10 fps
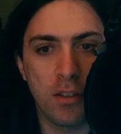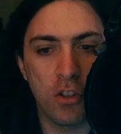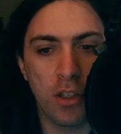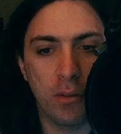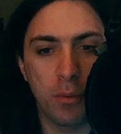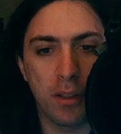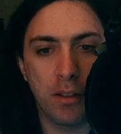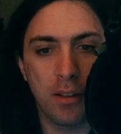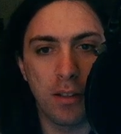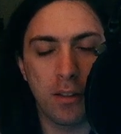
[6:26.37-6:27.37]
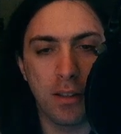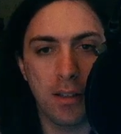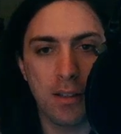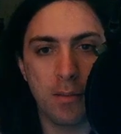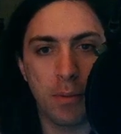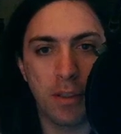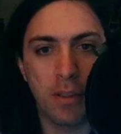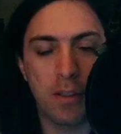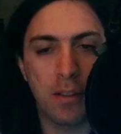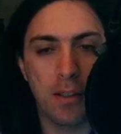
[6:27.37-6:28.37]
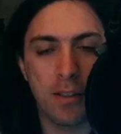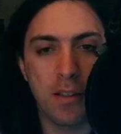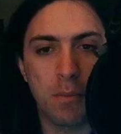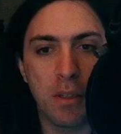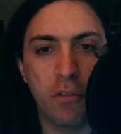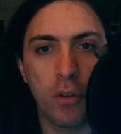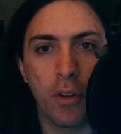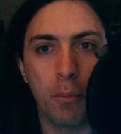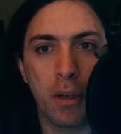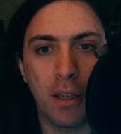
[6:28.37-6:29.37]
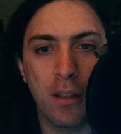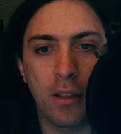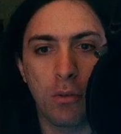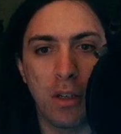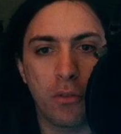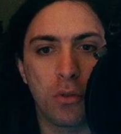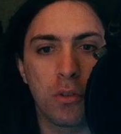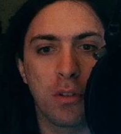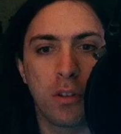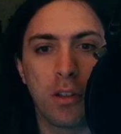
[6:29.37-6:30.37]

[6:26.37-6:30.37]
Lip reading: check what it does, but it doesn't speak for the plugin that you have to